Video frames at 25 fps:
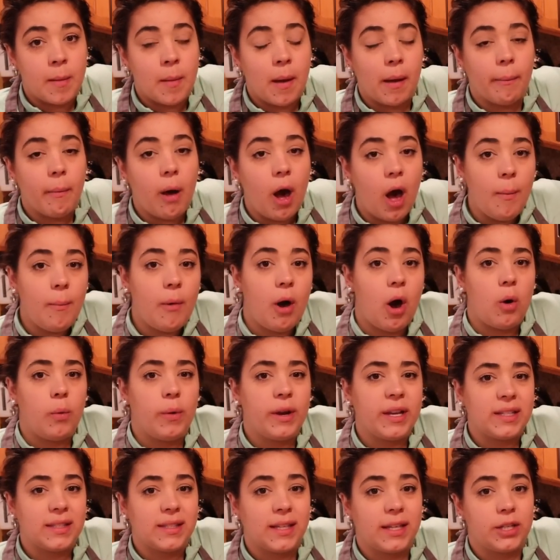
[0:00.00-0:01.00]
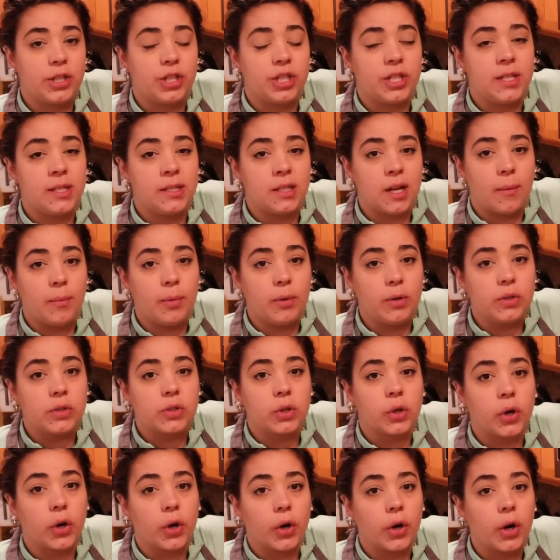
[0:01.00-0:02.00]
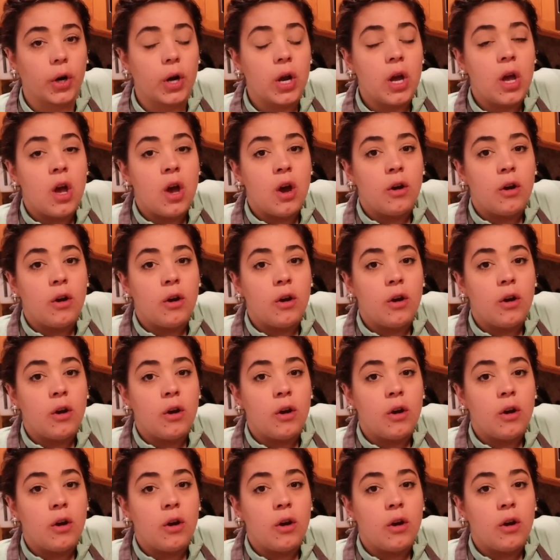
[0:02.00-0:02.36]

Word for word: My mom always says she doubles her